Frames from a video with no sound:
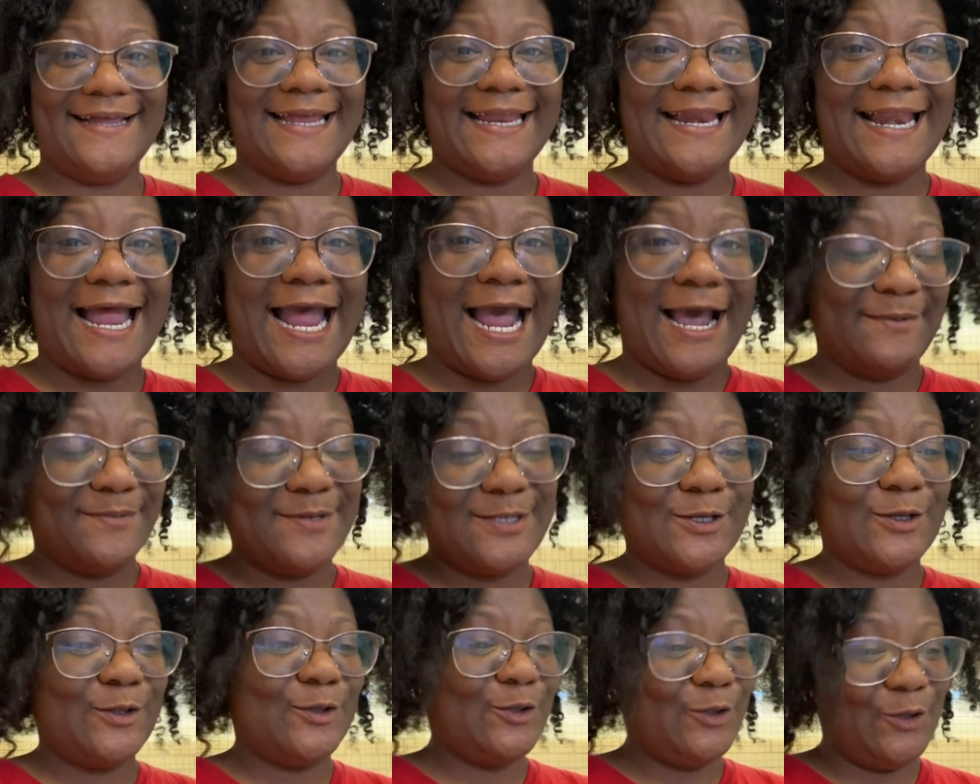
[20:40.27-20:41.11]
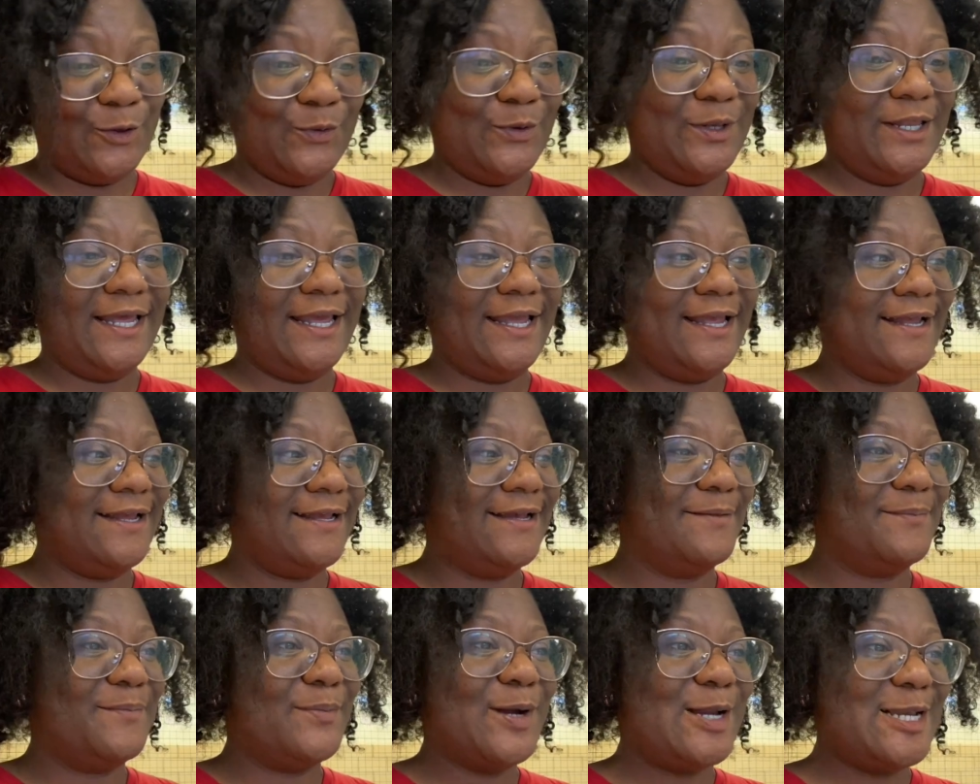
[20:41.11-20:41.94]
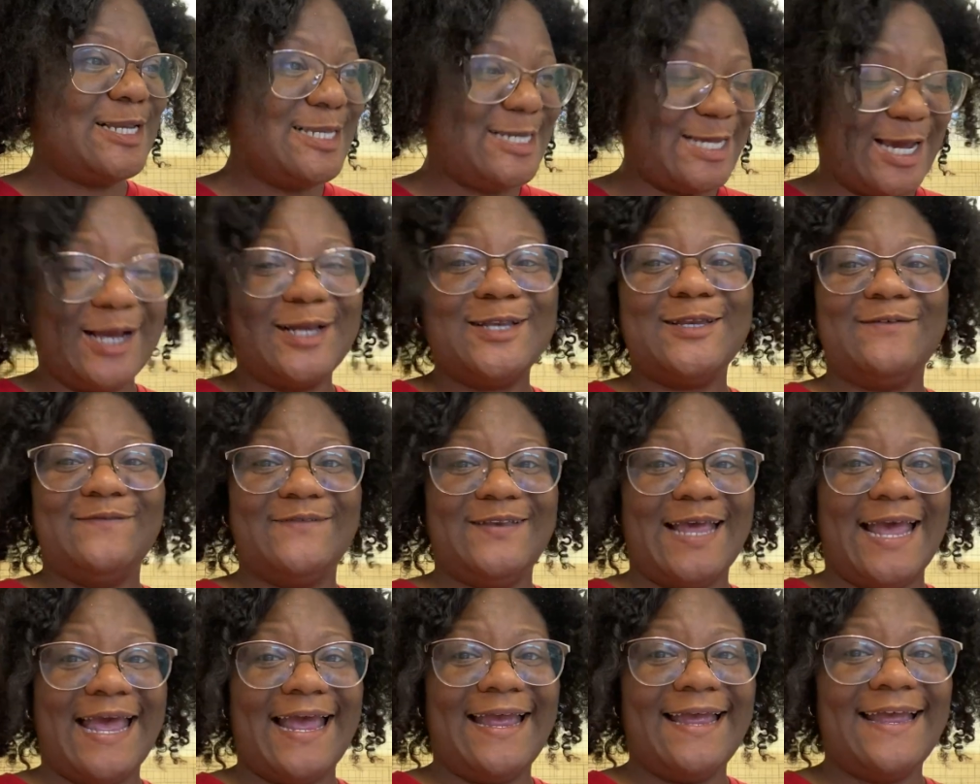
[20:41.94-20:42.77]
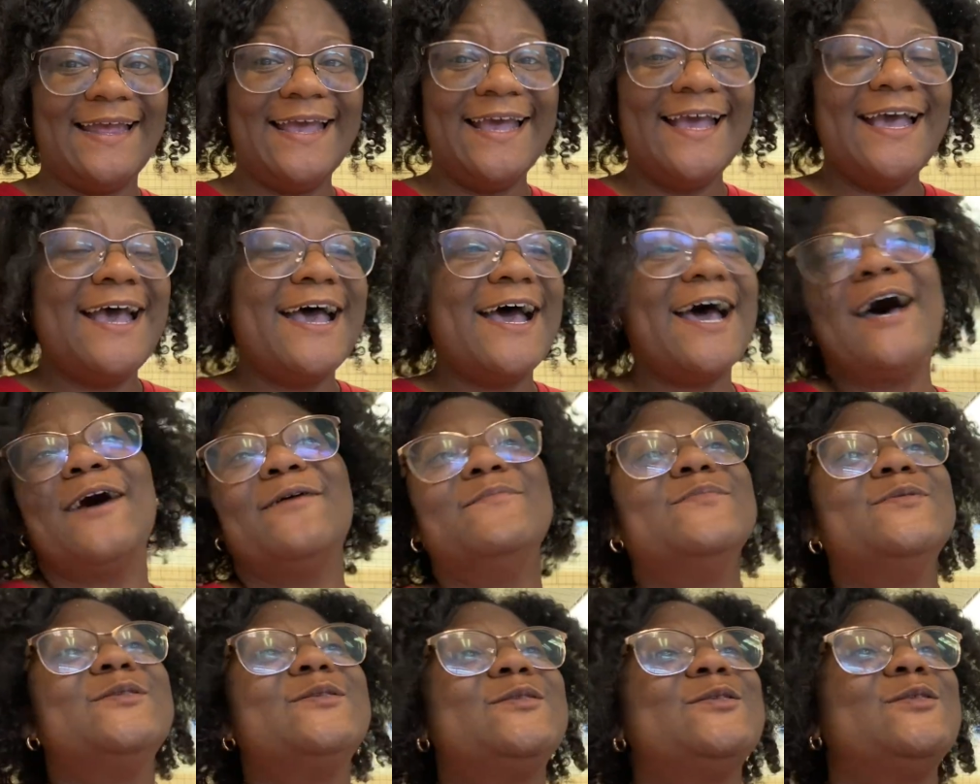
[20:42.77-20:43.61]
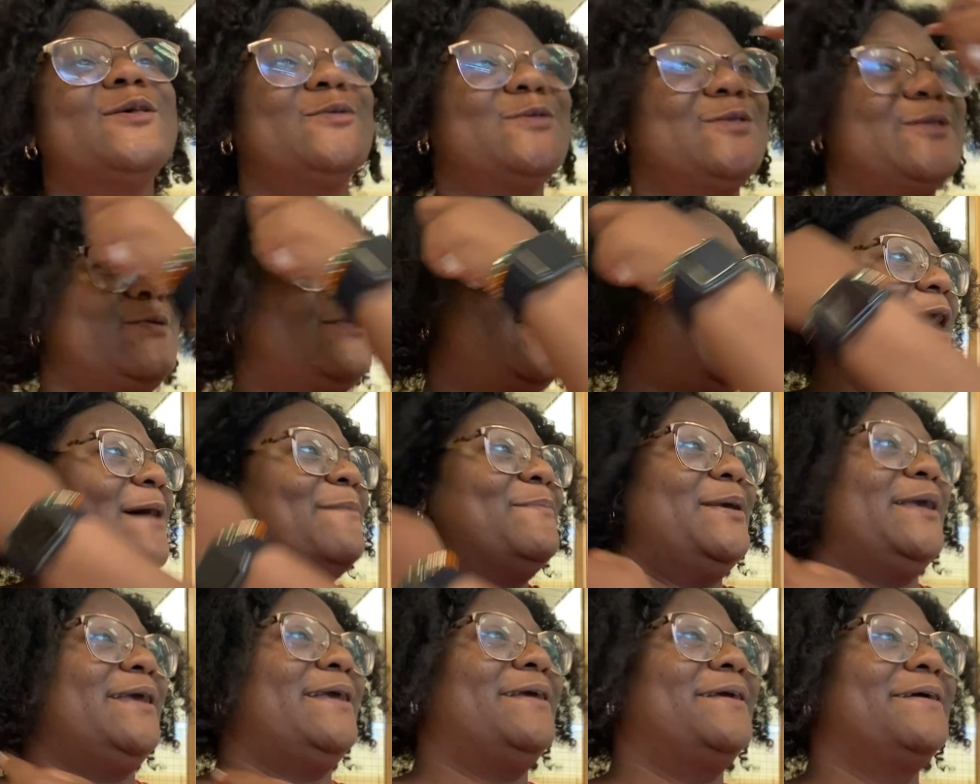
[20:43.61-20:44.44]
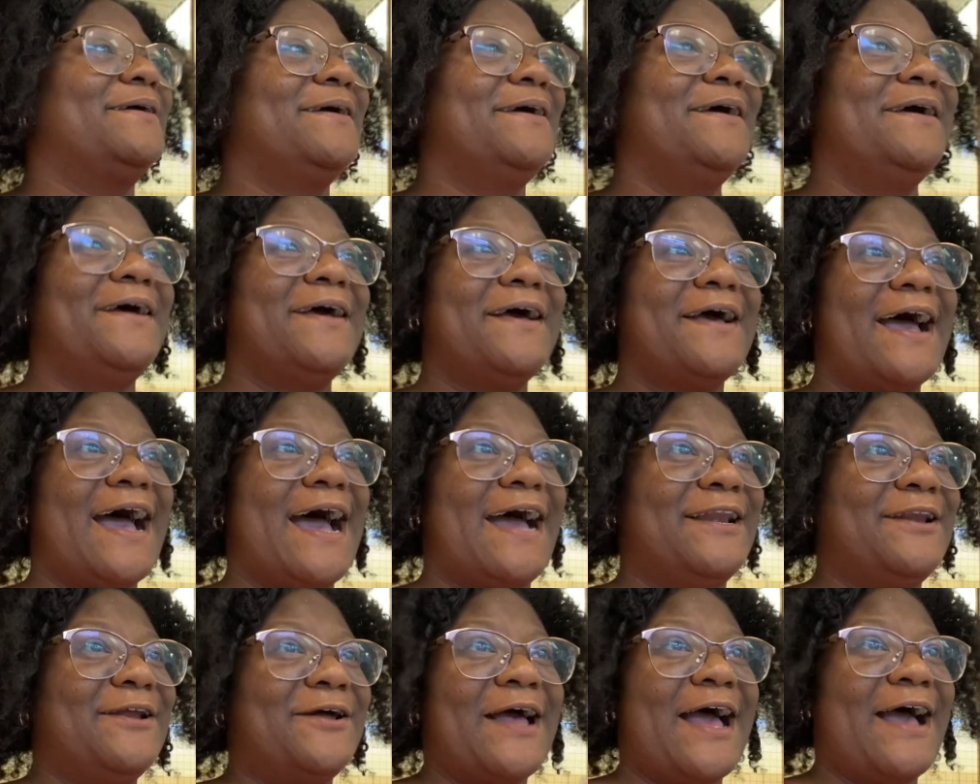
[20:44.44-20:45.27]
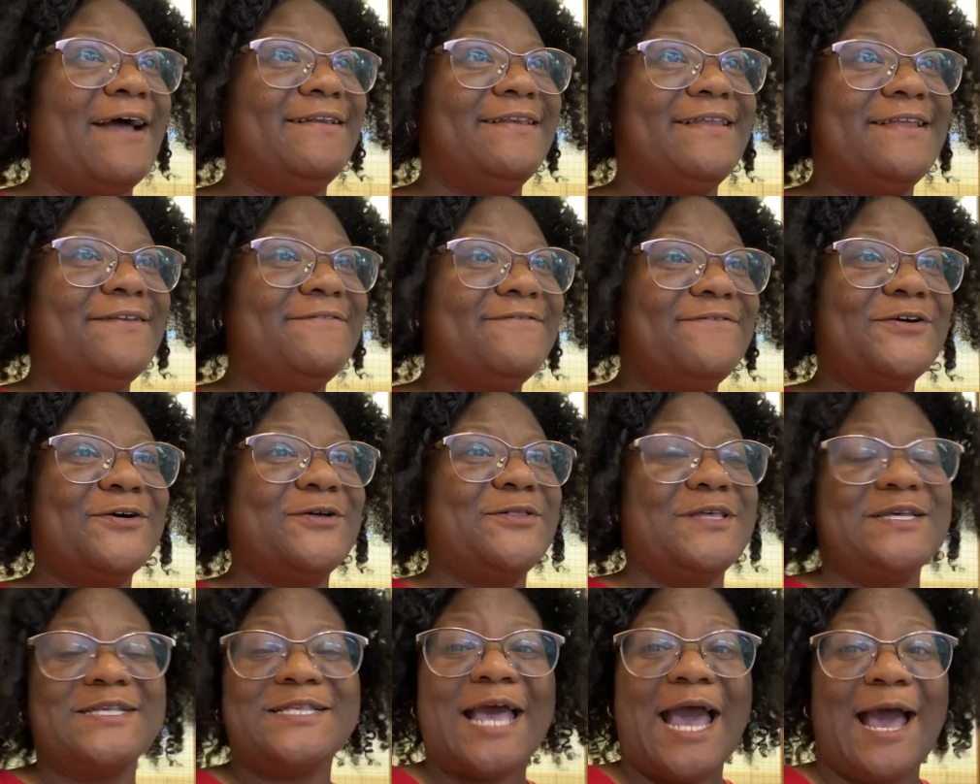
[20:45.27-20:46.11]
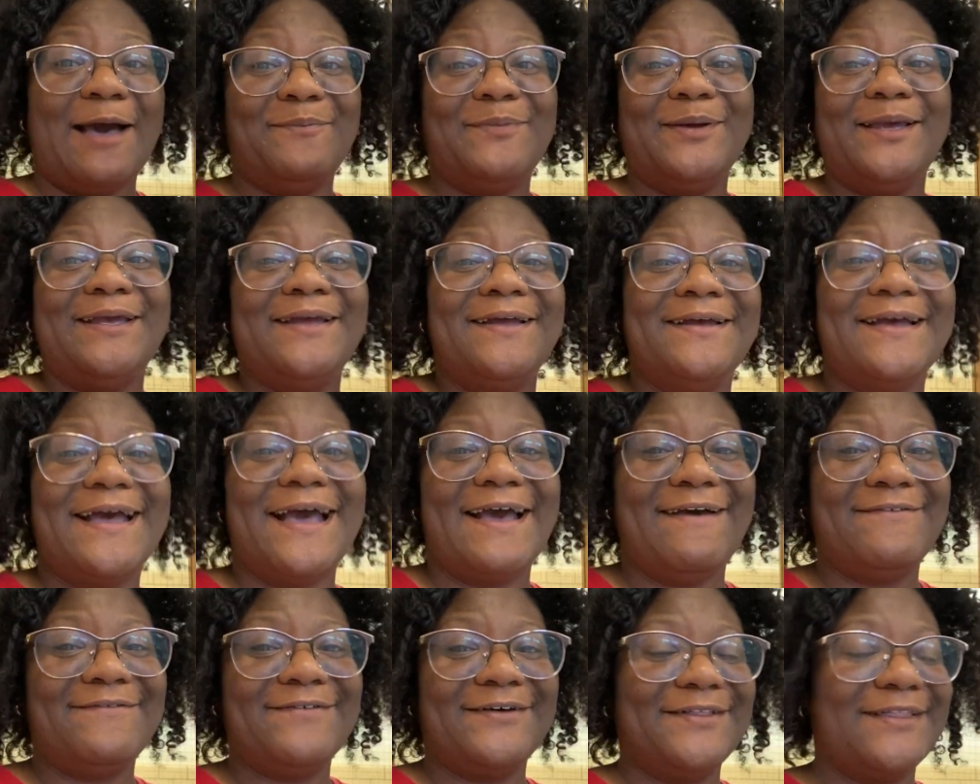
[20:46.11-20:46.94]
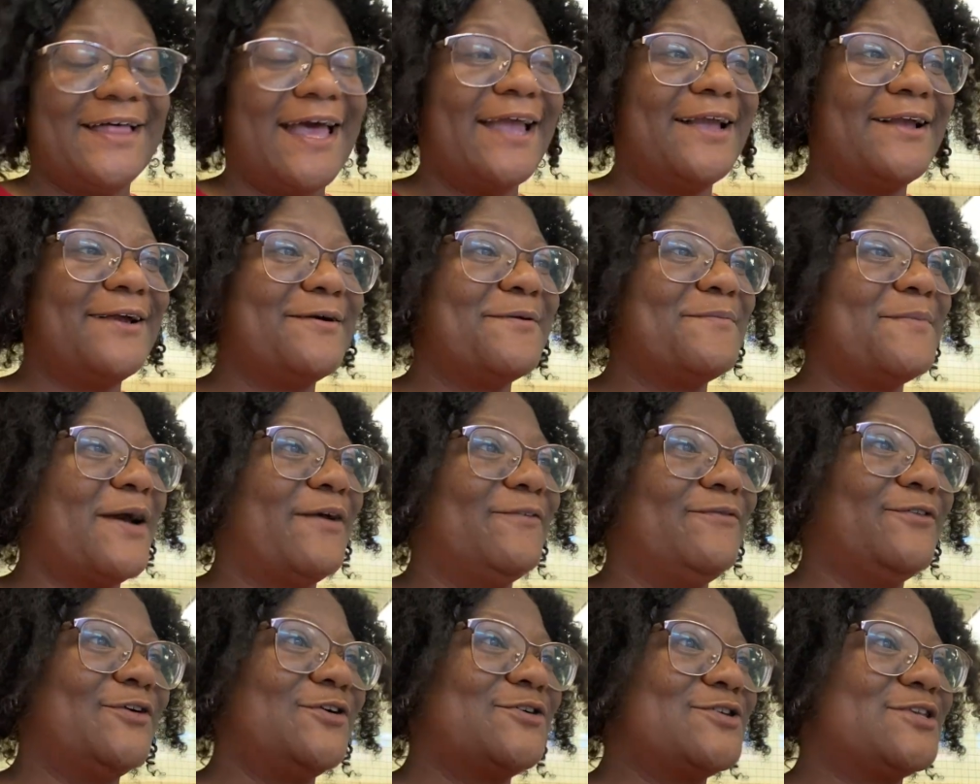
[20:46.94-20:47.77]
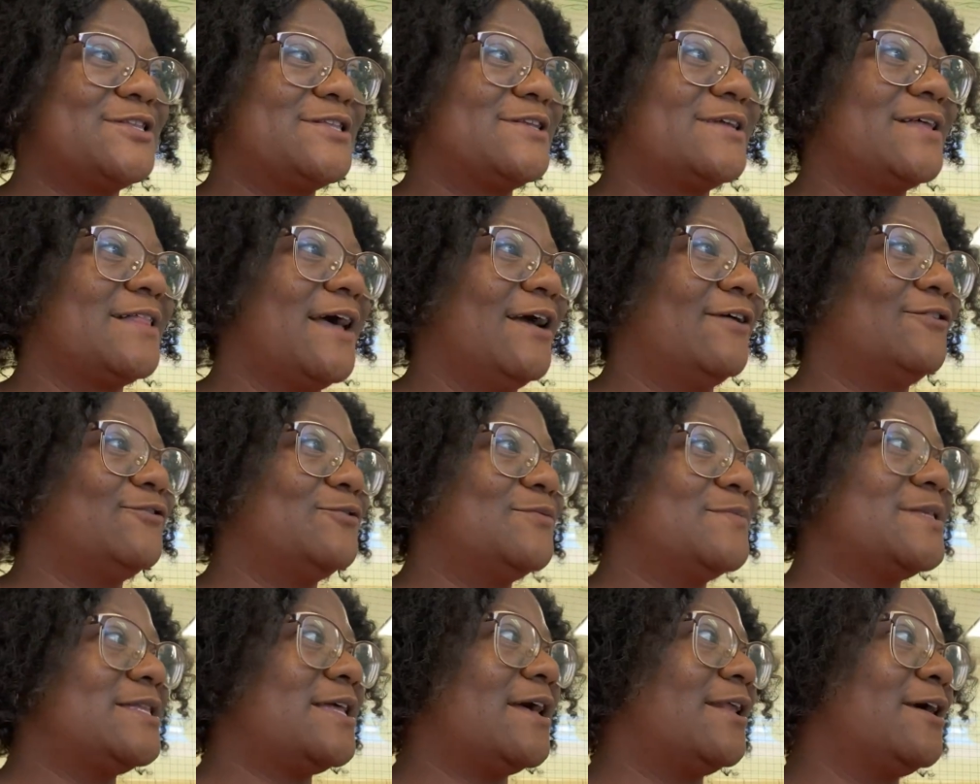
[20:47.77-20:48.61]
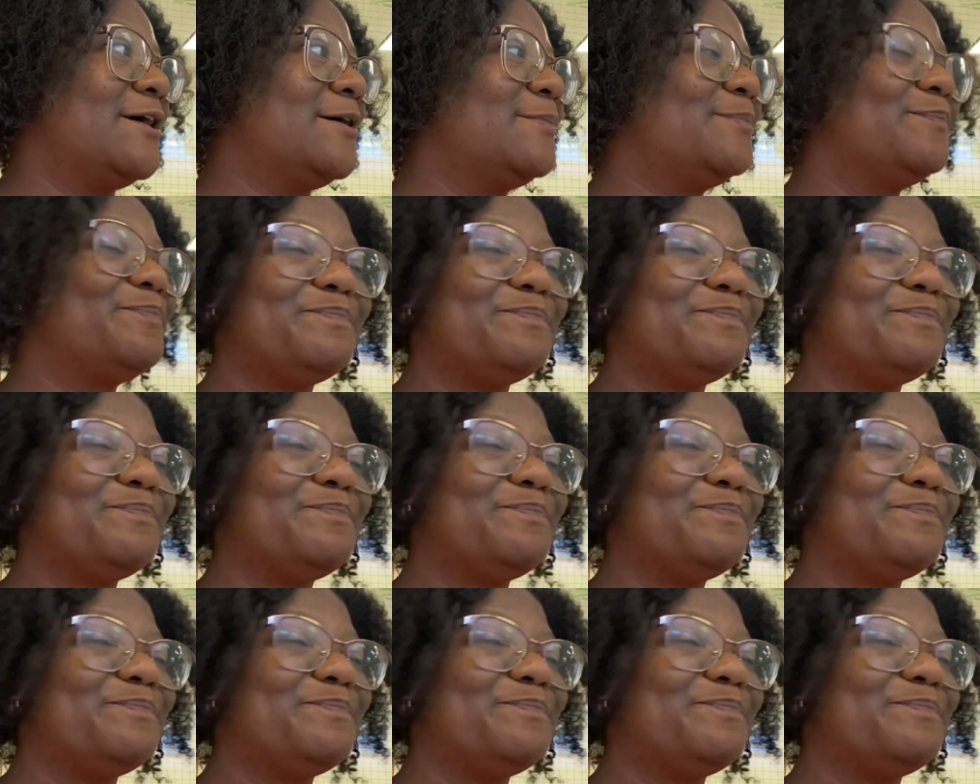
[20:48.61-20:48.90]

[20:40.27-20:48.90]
an absolutely productive day. I'm so, so happy. I, don't, I didn't feel this happy. I feel like my first classroom setup